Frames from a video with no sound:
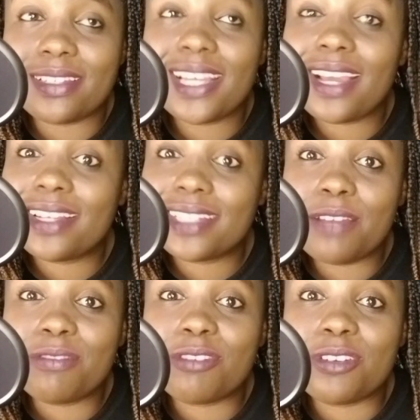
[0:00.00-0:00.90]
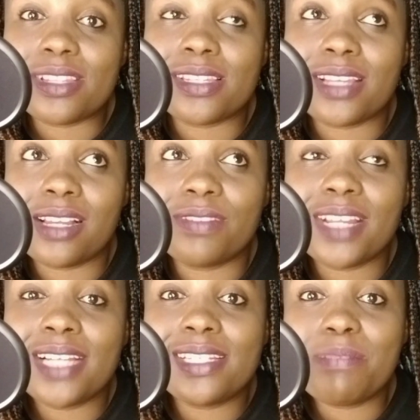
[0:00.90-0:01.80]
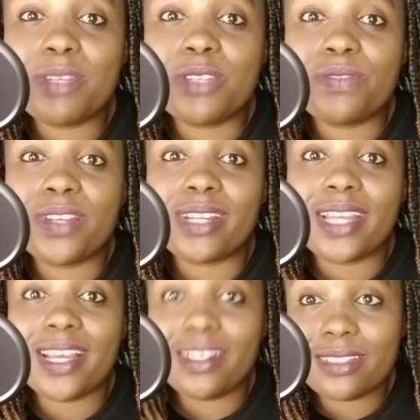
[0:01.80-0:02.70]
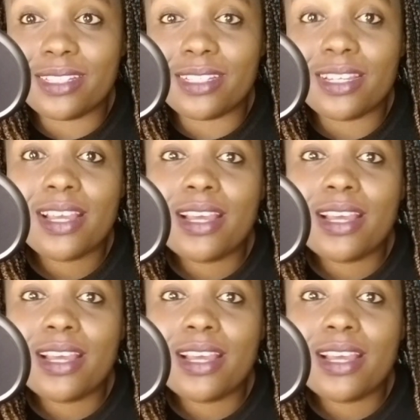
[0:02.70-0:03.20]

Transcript: Take time for yourself. That time is very healthy.